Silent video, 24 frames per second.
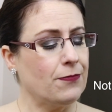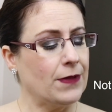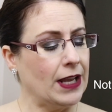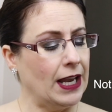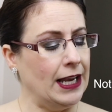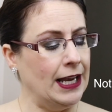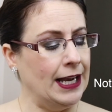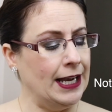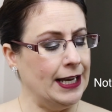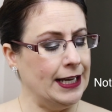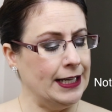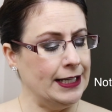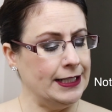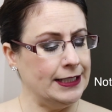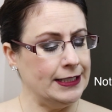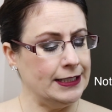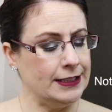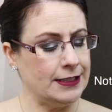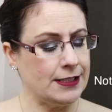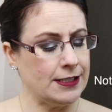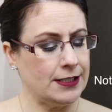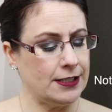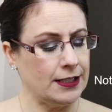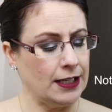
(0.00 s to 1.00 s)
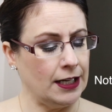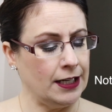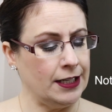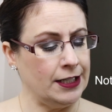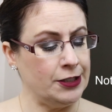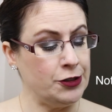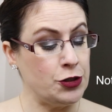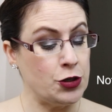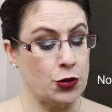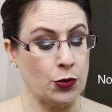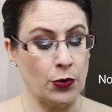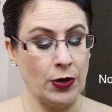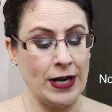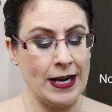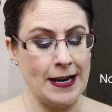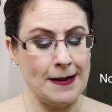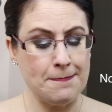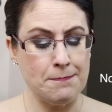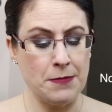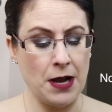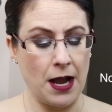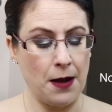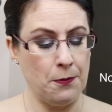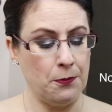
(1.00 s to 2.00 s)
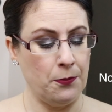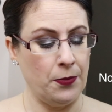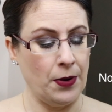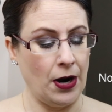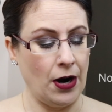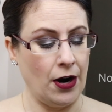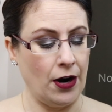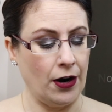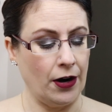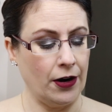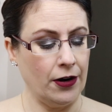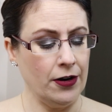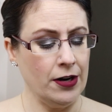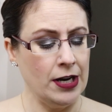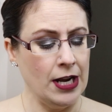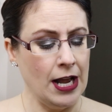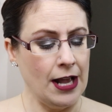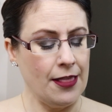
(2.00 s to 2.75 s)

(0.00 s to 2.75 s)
and it's a dream bar